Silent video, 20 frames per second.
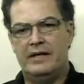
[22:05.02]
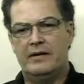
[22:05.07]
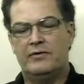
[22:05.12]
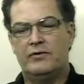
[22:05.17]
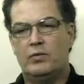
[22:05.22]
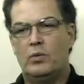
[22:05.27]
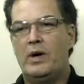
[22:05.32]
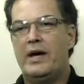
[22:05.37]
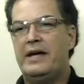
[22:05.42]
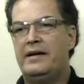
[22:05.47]

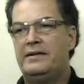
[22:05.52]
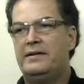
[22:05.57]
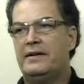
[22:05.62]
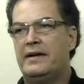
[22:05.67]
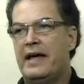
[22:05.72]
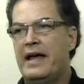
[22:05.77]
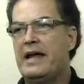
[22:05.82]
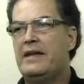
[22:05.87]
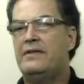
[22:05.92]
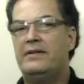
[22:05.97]
gives way
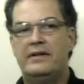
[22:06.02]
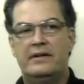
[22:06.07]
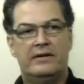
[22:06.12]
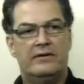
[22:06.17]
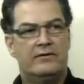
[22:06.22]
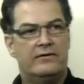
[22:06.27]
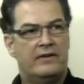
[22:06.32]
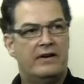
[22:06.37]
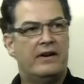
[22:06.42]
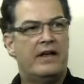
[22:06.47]
to
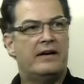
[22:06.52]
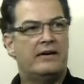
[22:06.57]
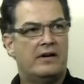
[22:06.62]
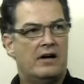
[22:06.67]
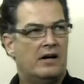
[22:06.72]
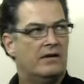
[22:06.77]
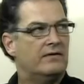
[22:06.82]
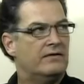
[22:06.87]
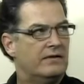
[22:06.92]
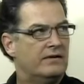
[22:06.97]
atheists and
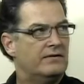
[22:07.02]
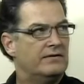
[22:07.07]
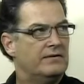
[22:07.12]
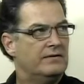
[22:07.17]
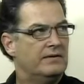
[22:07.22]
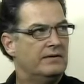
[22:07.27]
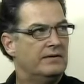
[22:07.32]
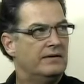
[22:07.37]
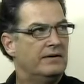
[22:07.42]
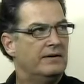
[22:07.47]
agnostics.
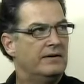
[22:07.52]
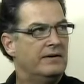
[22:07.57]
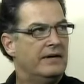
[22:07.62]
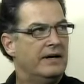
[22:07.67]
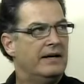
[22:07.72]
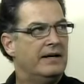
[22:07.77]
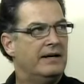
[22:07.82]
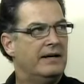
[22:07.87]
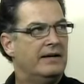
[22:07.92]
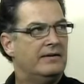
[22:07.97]

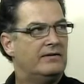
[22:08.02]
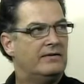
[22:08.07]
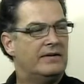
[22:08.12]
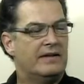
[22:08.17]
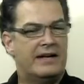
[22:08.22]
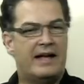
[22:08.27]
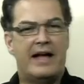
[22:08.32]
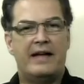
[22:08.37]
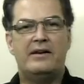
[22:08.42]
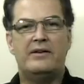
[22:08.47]
It, it's the
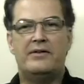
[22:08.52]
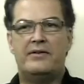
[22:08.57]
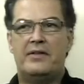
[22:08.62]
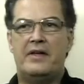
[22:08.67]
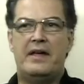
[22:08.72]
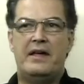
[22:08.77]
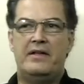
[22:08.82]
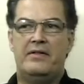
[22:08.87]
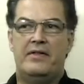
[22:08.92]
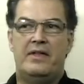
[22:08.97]
kind of
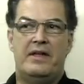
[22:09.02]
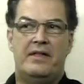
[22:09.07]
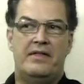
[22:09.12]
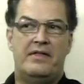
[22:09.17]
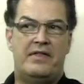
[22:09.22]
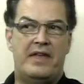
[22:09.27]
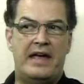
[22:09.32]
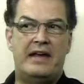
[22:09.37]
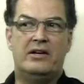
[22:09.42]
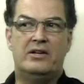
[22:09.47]
thing
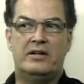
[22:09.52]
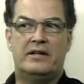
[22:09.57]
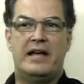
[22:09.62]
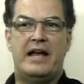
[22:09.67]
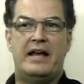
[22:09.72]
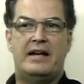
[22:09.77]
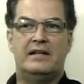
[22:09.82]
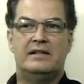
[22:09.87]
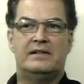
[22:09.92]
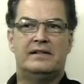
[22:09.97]
that they look
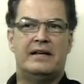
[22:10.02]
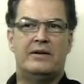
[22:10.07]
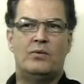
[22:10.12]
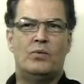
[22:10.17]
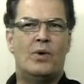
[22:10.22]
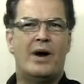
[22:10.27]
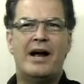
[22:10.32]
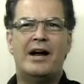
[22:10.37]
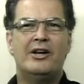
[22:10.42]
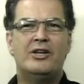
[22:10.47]
at and say,
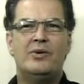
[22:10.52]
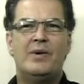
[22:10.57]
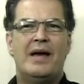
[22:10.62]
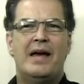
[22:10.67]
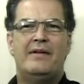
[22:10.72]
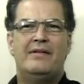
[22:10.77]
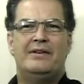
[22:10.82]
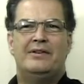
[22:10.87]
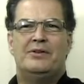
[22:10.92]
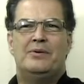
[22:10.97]
why are you
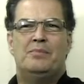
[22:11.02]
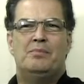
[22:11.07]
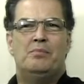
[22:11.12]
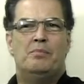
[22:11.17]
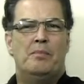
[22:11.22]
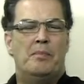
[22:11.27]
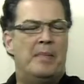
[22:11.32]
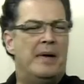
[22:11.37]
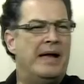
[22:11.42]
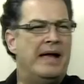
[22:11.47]
having to
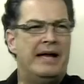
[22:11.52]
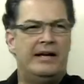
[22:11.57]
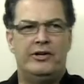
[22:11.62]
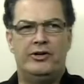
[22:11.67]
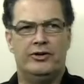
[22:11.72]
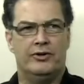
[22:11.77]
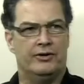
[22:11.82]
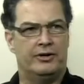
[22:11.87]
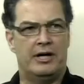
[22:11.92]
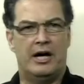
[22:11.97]
beg
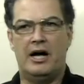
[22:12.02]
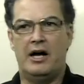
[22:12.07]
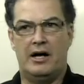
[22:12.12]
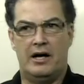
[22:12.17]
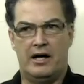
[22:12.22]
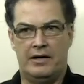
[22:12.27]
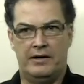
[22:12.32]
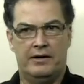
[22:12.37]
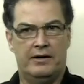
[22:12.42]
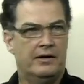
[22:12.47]
your
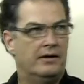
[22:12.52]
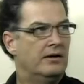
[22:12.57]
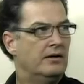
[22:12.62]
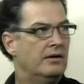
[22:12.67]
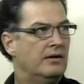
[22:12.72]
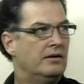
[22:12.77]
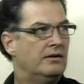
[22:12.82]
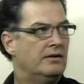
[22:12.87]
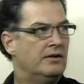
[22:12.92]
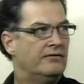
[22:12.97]
God
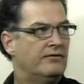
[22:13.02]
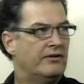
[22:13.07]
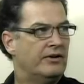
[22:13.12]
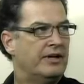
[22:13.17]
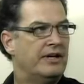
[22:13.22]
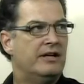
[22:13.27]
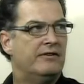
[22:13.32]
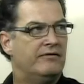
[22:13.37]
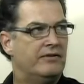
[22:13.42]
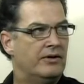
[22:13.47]
to mm-hmm.
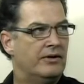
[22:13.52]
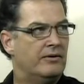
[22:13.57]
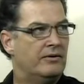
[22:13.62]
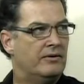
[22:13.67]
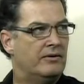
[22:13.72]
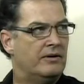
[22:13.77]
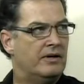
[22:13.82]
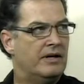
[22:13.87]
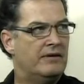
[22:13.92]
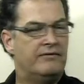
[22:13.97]
forgive you?
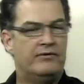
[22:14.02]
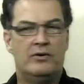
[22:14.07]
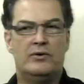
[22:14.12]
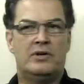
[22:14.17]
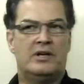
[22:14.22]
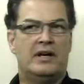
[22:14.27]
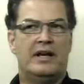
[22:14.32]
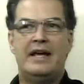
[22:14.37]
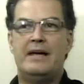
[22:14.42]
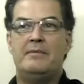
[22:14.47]
if you
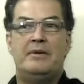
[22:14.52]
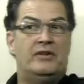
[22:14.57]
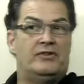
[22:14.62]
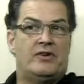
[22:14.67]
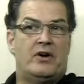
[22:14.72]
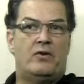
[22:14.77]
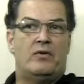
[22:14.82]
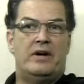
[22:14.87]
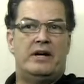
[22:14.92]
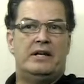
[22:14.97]
claim he's
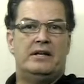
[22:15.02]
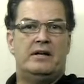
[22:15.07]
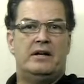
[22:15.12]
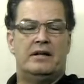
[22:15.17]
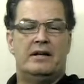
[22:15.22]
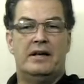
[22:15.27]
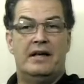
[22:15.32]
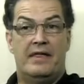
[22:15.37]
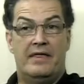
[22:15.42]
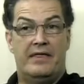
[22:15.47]
already done
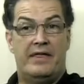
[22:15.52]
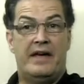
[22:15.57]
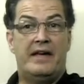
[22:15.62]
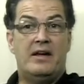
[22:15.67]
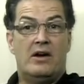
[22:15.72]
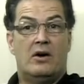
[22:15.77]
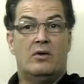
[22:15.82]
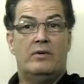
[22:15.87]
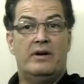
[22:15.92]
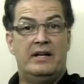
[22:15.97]
it. They
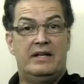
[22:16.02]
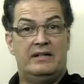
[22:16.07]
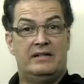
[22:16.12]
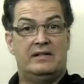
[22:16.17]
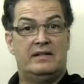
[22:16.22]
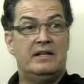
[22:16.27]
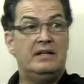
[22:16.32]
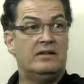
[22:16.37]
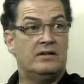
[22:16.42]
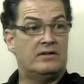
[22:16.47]
already
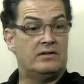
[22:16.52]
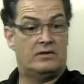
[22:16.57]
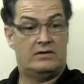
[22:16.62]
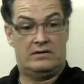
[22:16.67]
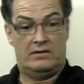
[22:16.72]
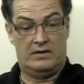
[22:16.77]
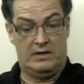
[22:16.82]
see this,